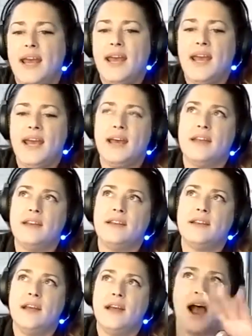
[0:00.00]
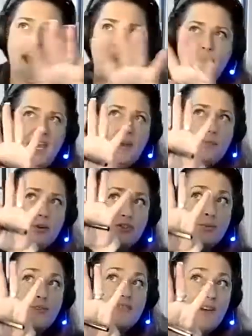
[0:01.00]
And I'm able
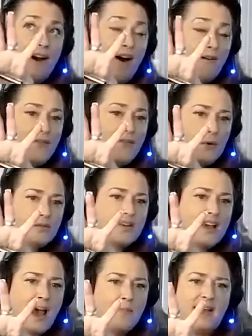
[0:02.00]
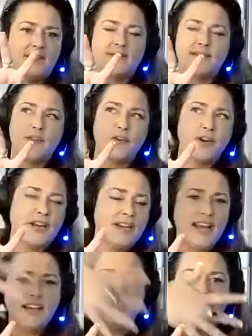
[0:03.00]
to resolve those comments. They're
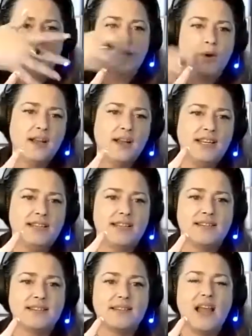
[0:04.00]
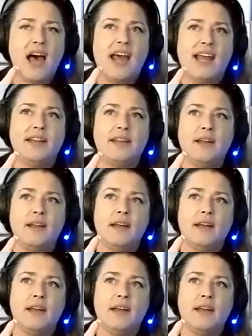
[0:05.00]
connected directly to the slide.